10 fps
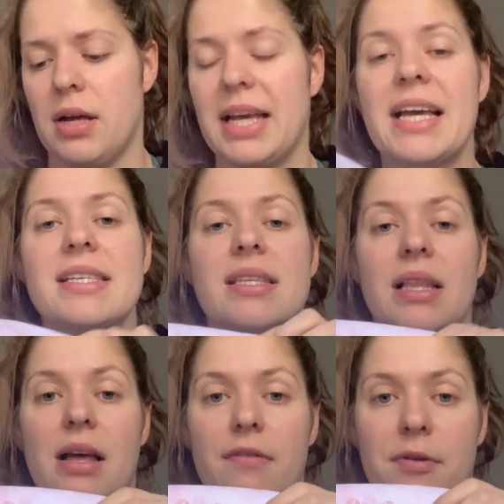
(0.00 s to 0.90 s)
I guess the
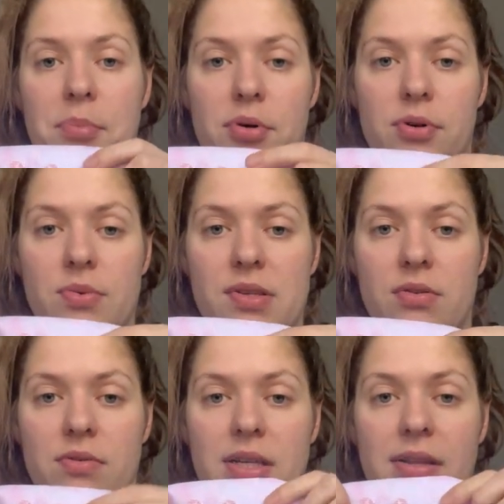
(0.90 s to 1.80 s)
left bird was
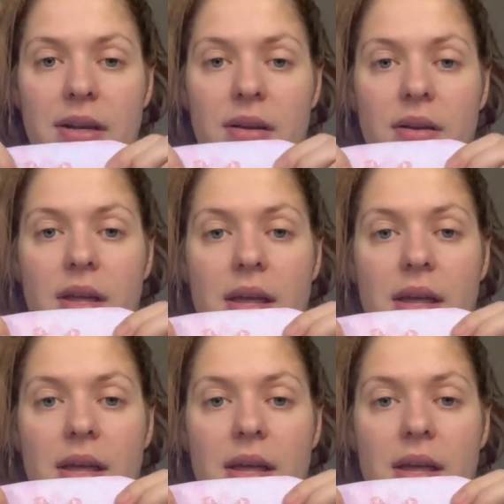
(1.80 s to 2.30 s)
already there,